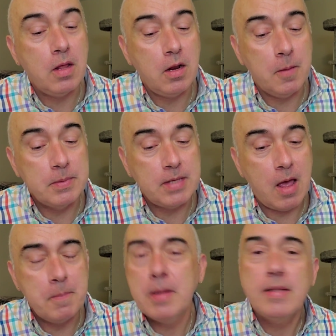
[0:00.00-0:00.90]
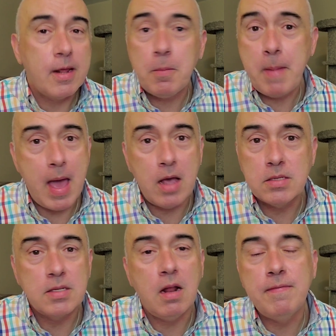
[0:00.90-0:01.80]
I'll be a little upset, but that'll
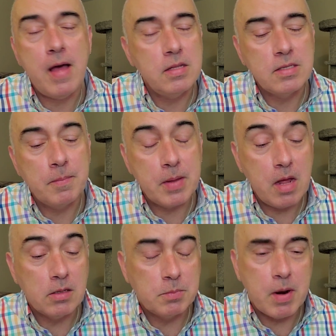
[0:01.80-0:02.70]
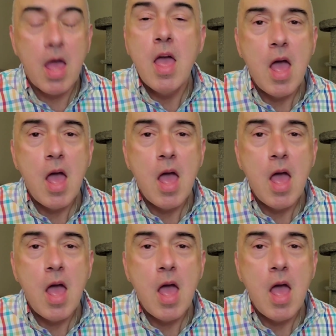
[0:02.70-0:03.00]
pass and I'll find something else.